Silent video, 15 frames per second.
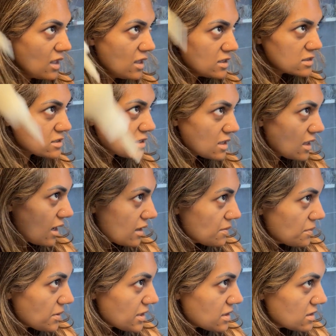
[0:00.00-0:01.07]

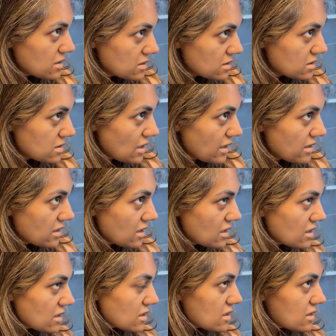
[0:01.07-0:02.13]
salon, because I
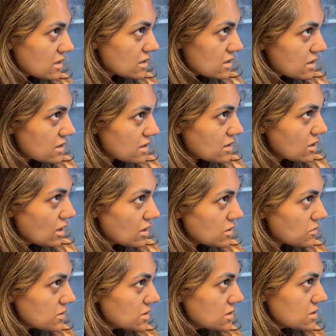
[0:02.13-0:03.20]
think
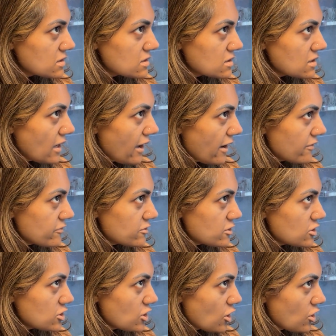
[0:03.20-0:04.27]
colorists have to
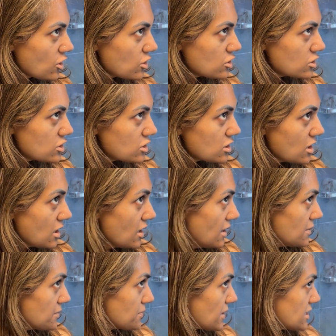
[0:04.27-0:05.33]
charge
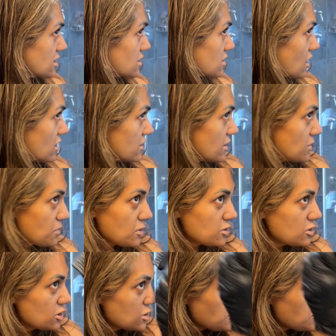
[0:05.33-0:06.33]
based on their purchase